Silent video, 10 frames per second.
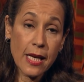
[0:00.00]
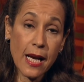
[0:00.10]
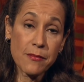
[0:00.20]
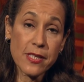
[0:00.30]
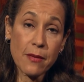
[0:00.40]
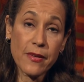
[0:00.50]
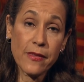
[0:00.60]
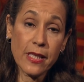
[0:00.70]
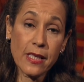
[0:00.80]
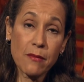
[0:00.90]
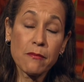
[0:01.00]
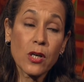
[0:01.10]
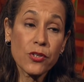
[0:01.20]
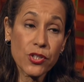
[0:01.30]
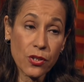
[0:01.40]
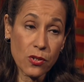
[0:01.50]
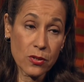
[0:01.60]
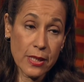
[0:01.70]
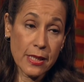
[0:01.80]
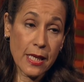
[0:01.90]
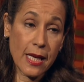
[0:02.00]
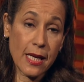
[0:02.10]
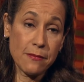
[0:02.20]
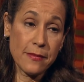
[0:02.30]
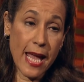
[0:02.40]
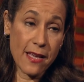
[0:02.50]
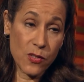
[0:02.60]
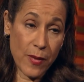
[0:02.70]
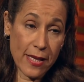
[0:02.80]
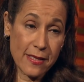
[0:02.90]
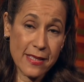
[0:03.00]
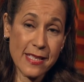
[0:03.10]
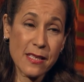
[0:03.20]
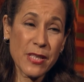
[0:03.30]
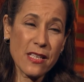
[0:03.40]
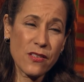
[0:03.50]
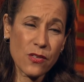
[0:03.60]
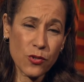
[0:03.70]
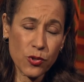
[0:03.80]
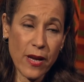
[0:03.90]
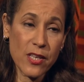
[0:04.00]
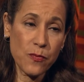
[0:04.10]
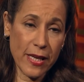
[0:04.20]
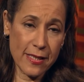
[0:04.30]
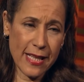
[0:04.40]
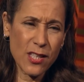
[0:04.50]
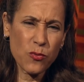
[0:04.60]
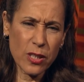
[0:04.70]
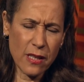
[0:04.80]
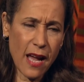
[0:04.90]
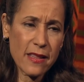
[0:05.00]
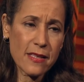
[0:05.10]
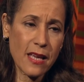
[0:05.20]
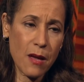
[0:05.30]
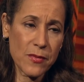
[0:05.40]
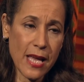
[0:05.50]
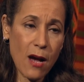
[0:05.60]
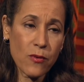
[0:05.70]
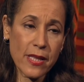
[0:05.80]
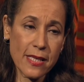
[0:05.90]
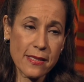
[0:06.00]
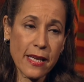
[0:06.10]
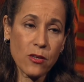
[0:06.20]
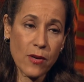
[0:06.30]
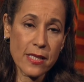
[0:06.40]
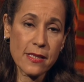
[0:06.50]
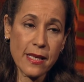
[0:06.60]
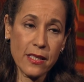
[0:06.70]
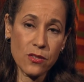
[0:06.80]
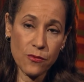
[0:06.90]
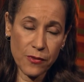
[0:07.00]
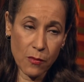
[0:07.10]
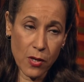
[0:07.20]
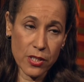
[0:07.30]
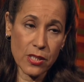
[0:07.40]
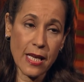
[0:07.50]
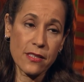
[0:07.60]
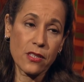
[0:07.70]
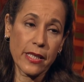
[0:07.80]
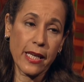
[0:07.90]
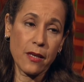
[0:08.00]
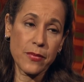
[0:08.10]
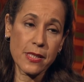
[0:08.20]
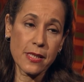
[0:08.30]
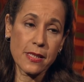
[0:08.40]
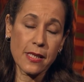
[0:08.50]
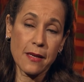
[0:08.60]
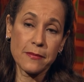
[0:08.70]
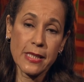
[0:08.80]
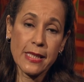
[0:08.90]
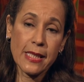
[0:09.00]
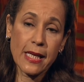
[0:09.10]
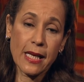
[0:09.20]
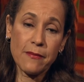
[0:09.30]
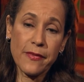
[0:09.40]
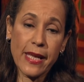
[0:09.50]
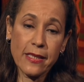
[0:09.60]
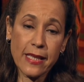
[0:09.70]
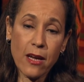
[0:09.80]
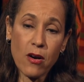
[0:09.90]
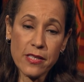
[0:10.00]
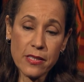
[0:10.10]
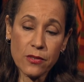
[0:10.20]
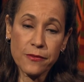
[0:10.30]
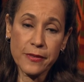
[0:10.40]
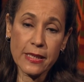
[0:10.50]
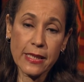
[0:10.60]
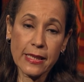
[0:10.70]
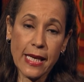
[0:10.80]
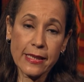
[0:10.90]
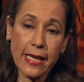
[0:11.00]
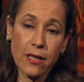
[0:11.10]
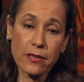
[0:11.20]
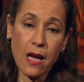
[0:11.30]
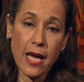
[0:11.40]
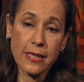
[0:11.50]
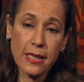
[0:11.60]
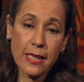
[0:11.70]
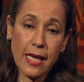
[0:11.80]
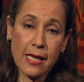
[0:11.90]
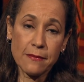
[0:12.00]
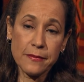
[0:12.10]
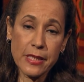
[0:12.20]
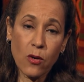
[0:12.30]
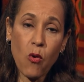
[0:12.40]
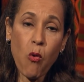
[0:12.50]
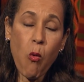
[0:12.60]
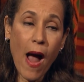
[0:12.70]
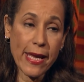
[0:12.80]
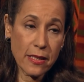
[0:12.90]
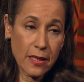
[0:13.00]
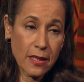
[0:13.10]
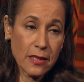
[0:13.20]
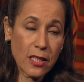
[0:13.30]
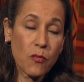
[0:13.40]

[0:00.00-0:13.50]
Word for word: um, some of the emotional um, aspects, these, some of these social aspects, and that's where a lot of this comes out, where they say to us they do feel marginalized on campuses. Um, um, they, they are still feeling like they are not, um, you know, quite, you know,